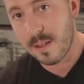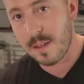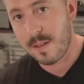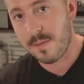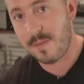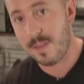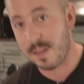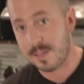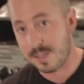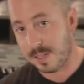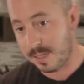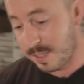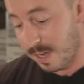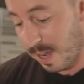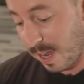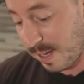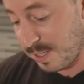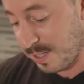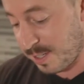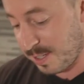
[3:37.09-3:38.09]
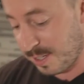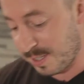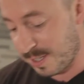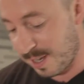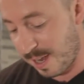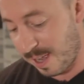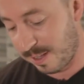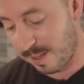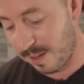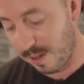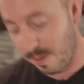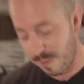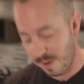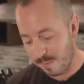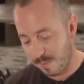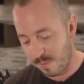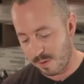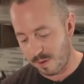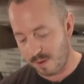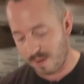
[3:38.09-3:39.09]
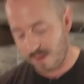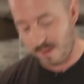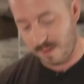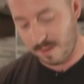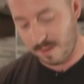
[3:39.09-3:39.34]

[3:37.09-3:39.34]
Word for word: Finishing touch, just a little bit more